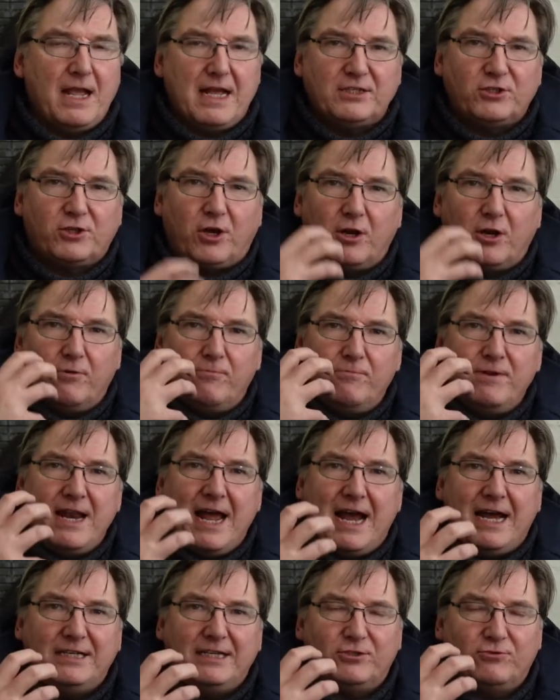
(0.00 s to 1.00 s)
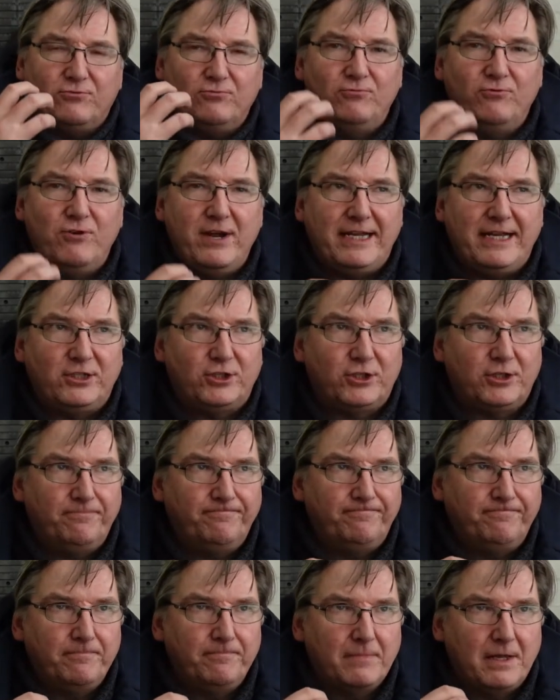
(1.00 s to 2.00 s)
It's got a nice, rich,
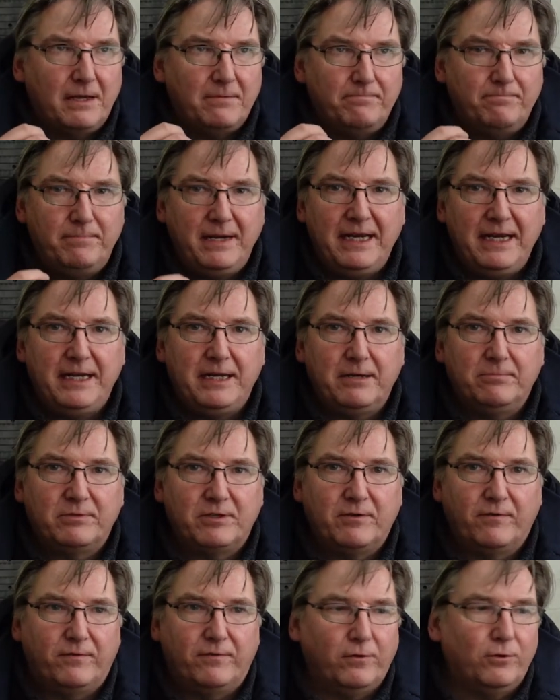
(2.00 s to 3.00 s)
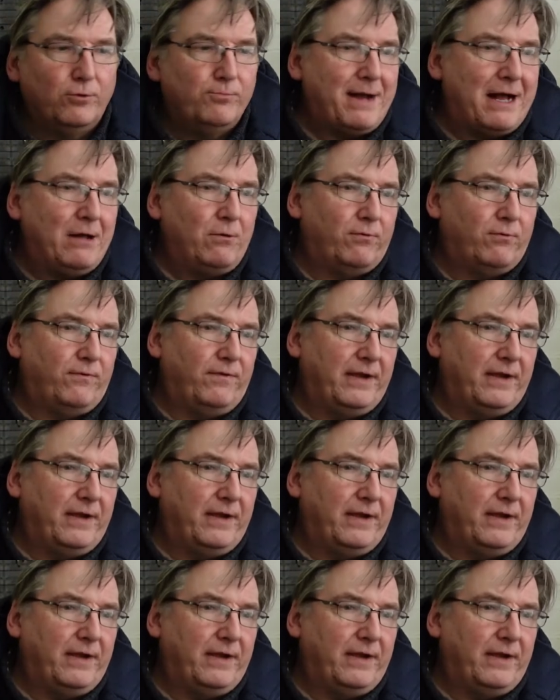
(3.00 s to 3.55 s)
medium to full mouth